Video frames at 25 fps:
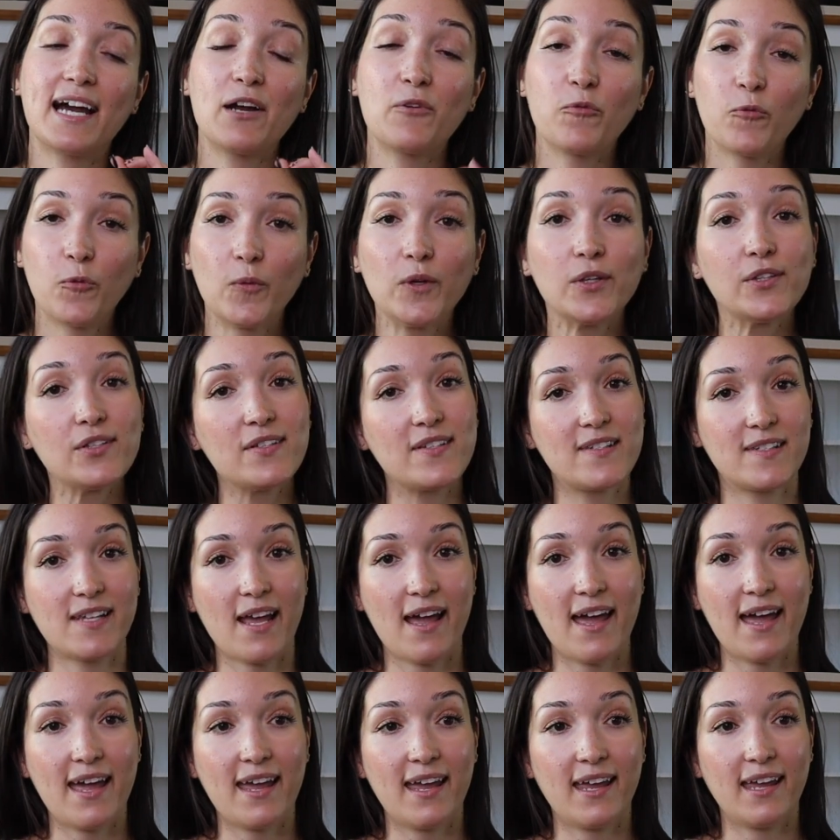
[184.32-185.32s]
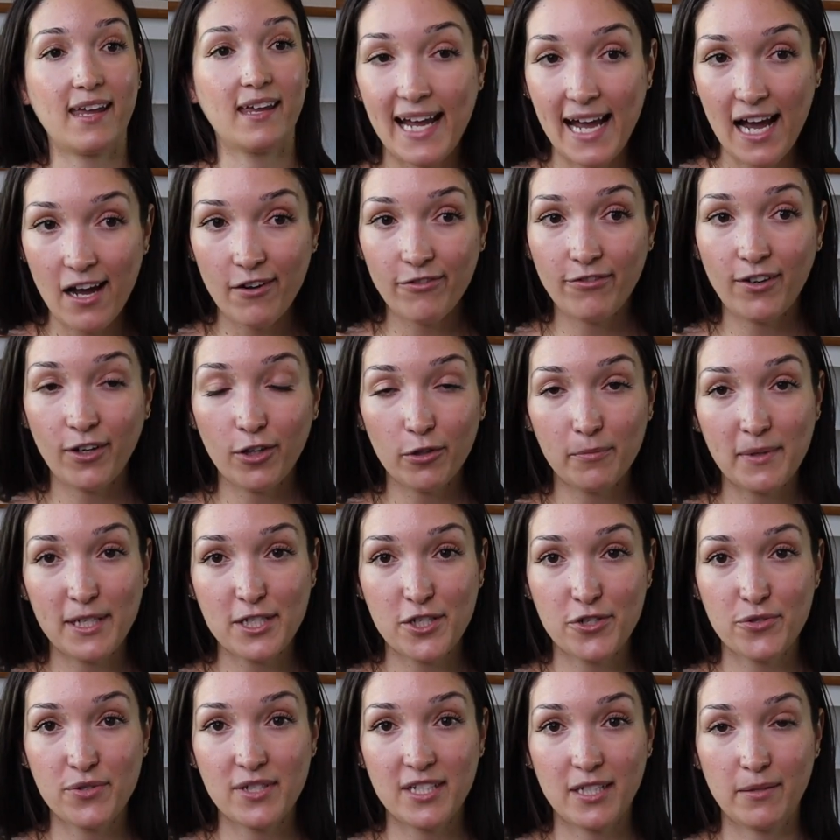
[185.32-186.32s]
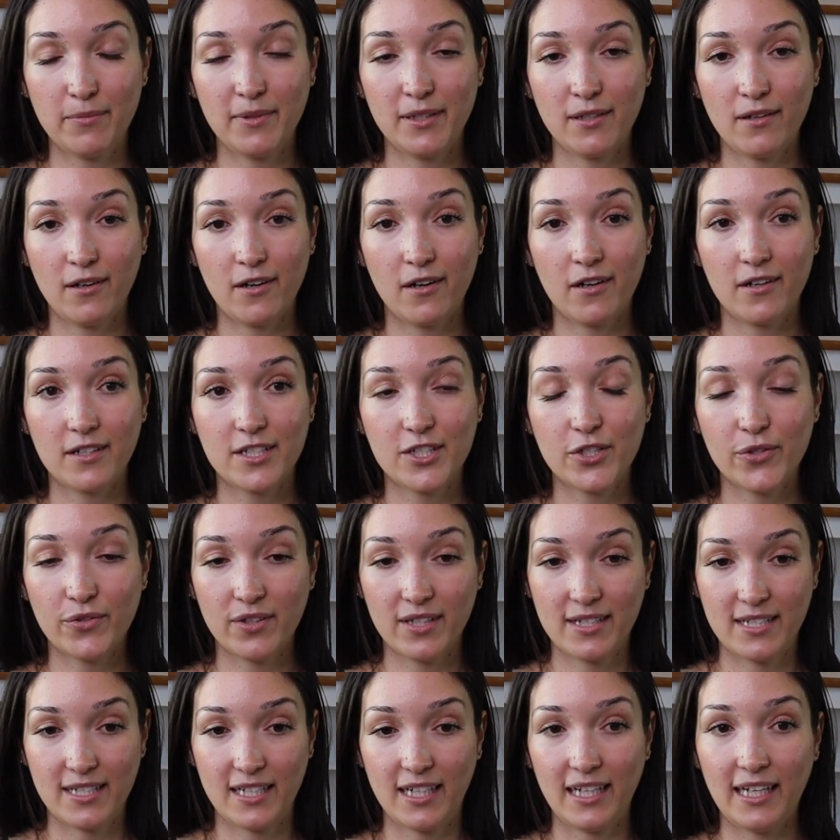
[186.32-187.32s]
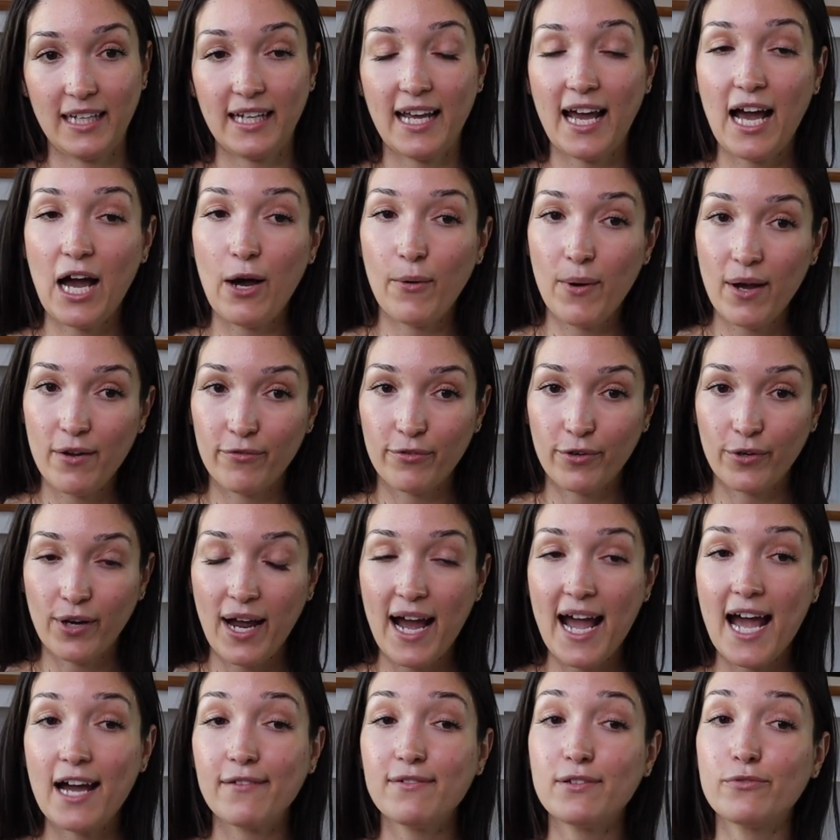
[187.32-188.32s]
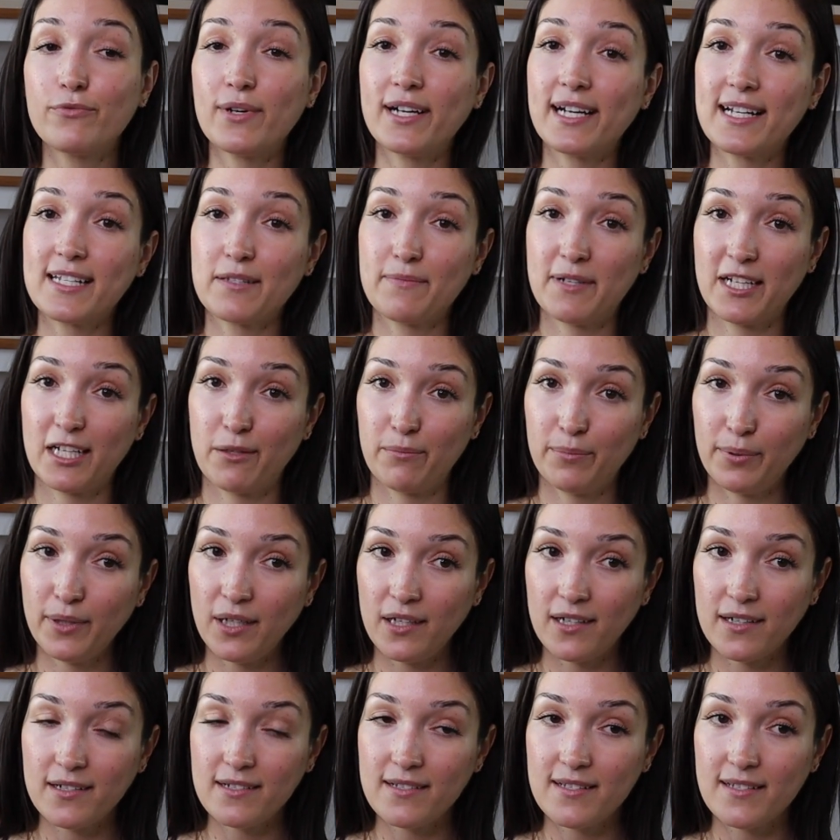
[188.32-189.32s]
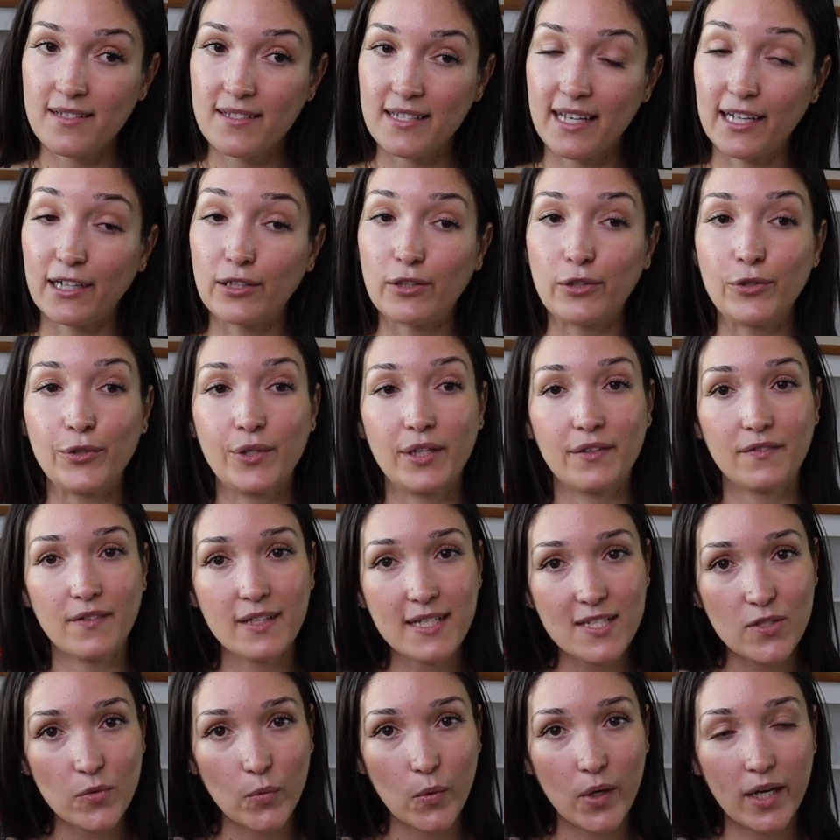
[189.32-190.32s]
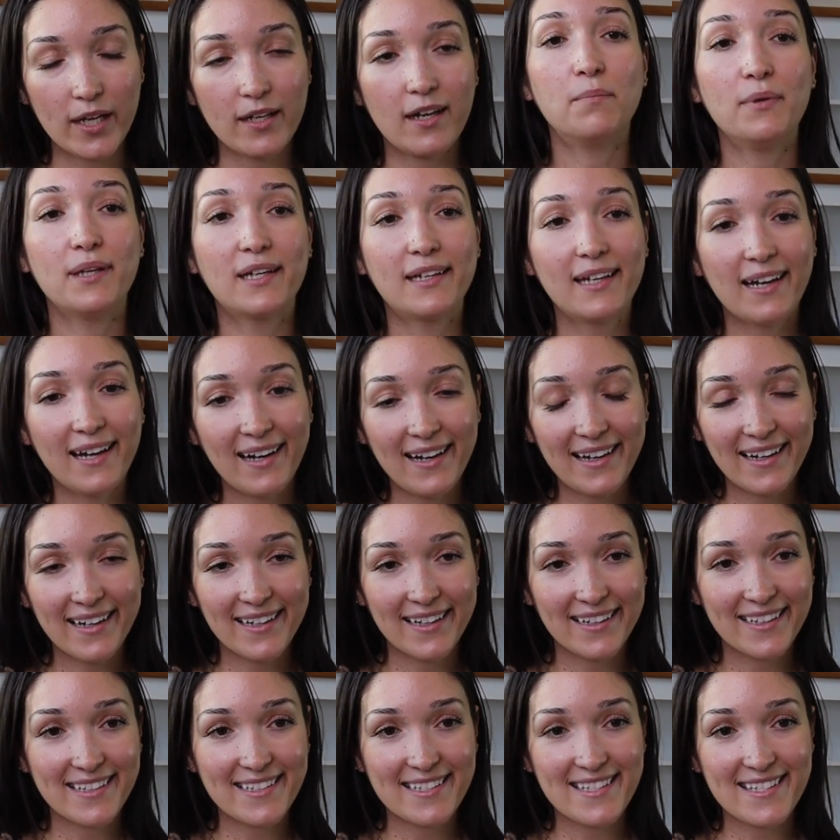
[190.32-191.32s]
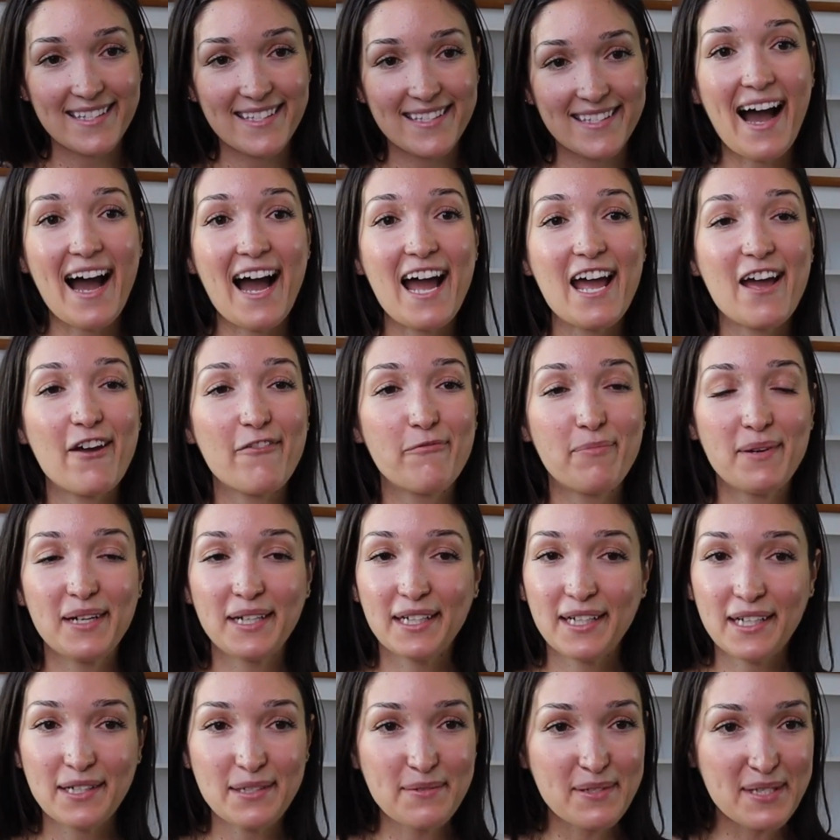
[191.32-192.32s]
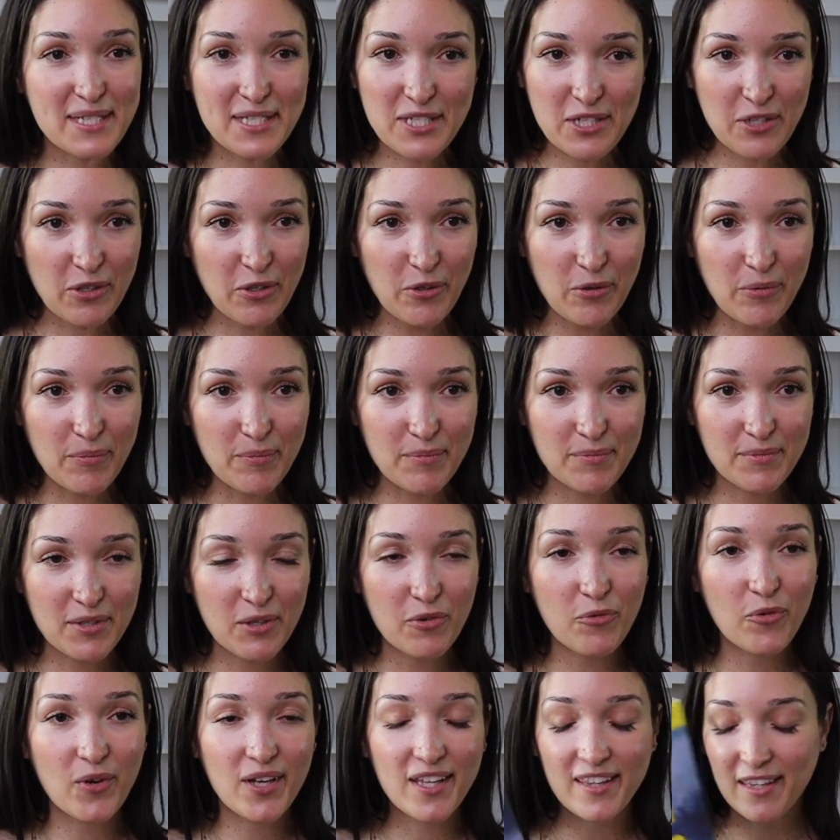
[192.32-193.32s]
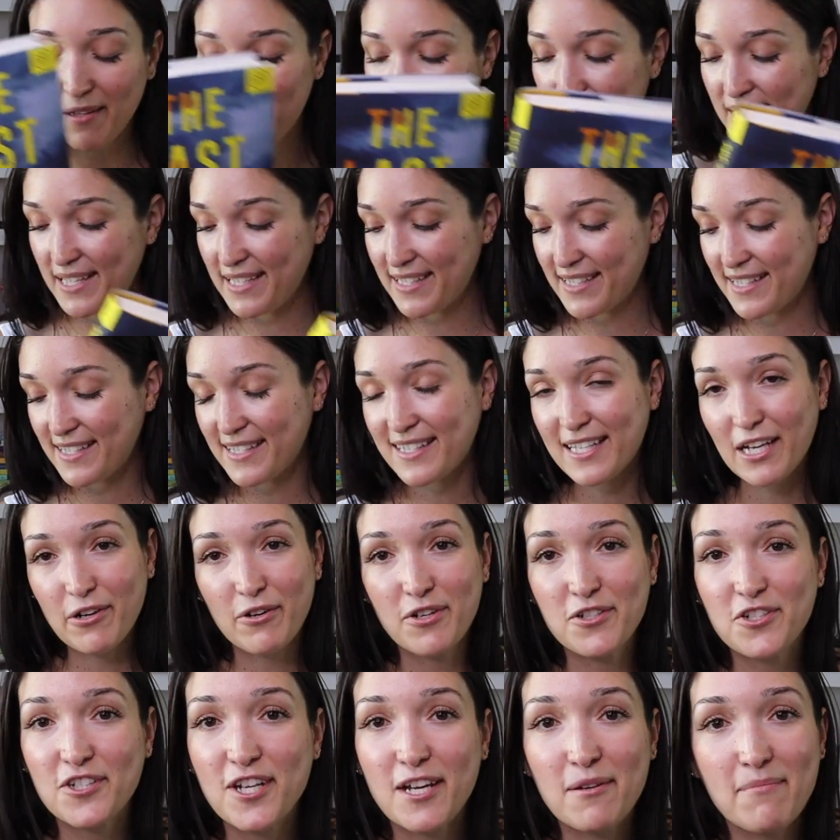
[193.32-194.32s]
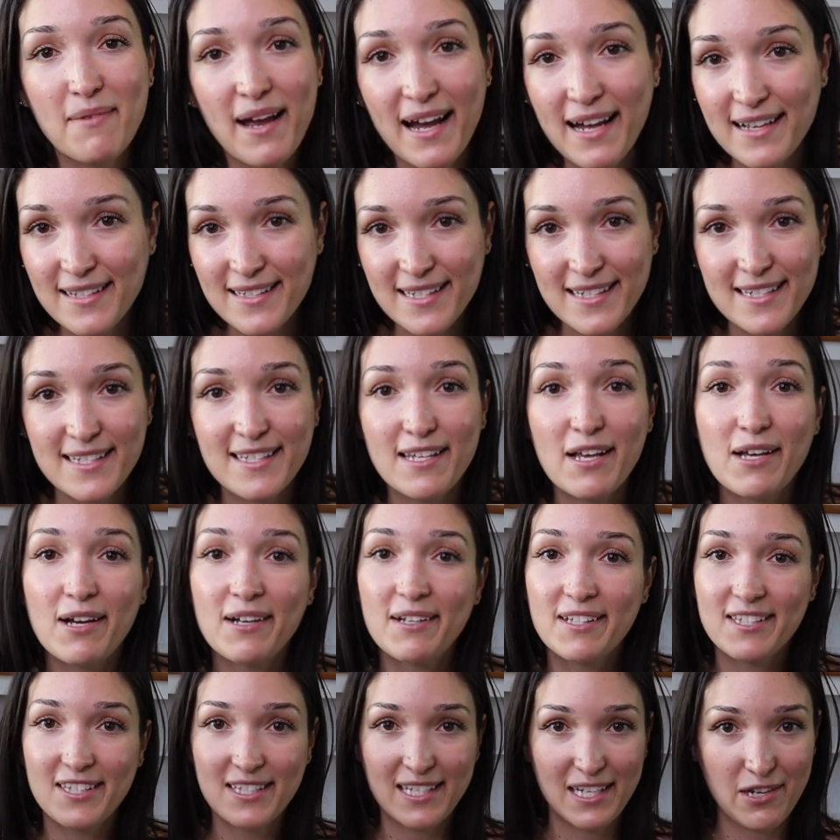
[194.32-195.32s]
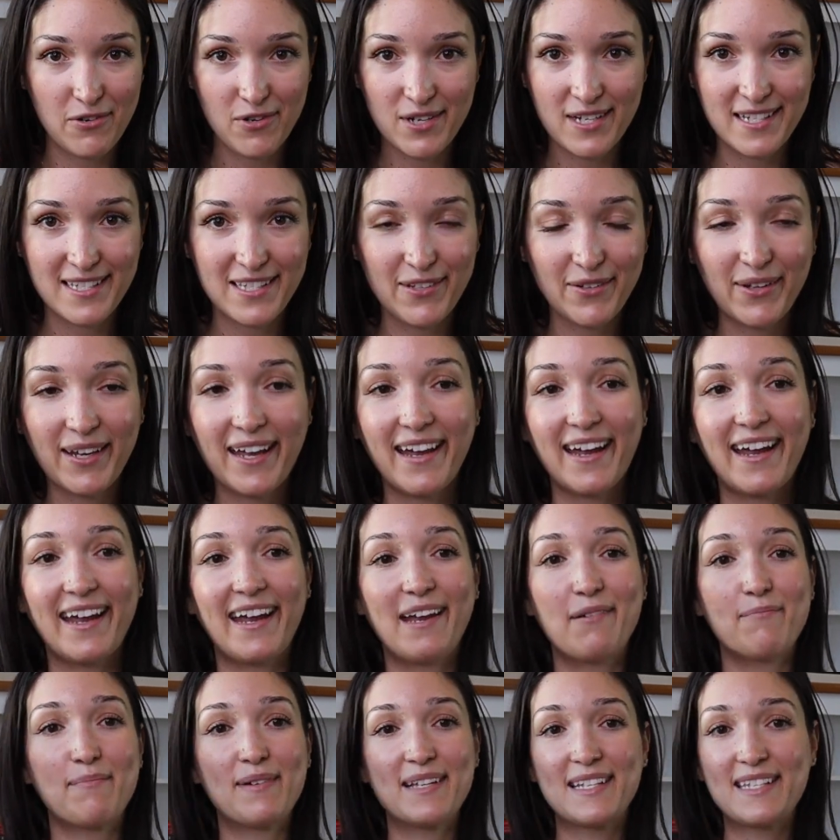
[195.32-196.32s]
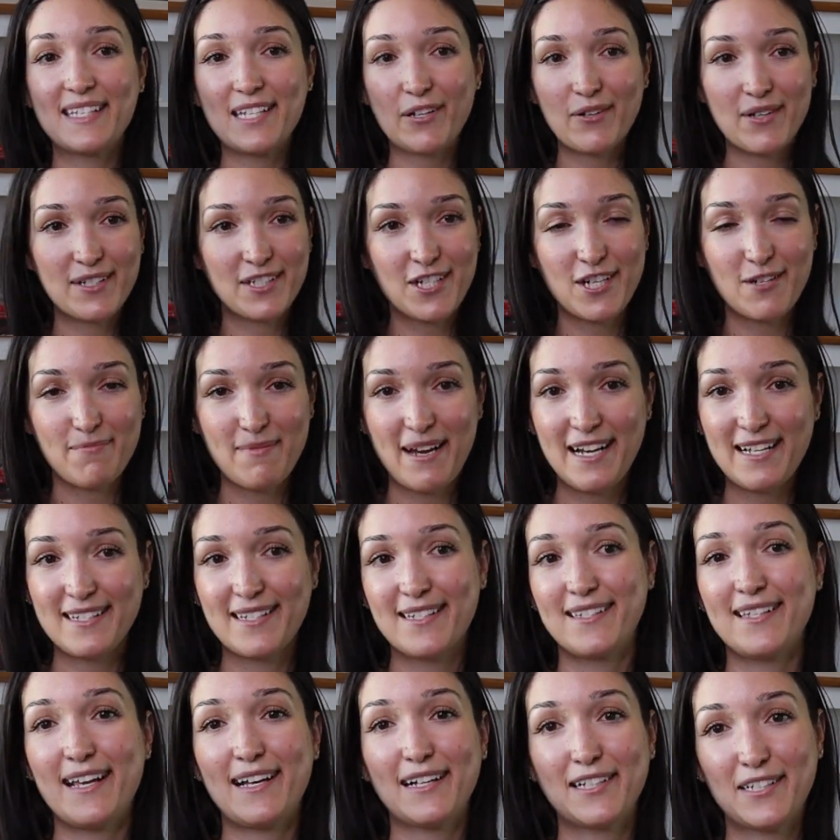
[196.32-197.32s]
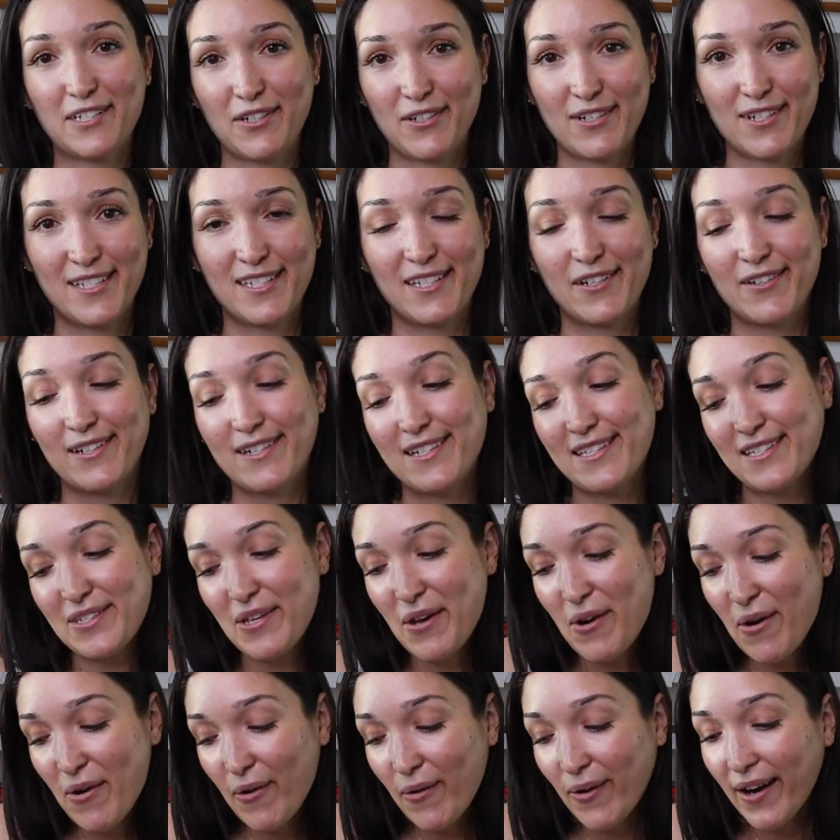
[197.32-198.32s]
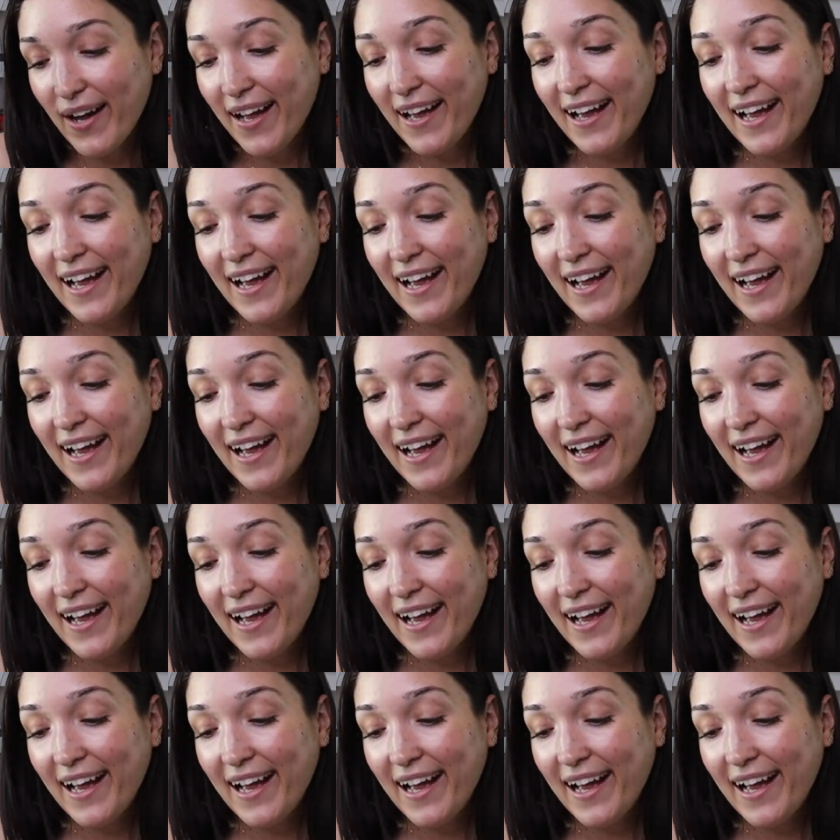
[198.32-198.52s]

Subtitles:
I will say I have followed my June TBR to the T. However, I haven't read as many books, including this one, because I have been consumed with Miss Sarah J. Maas's series, okay? Miss Sarah J. Maas's ACOTAR series. So,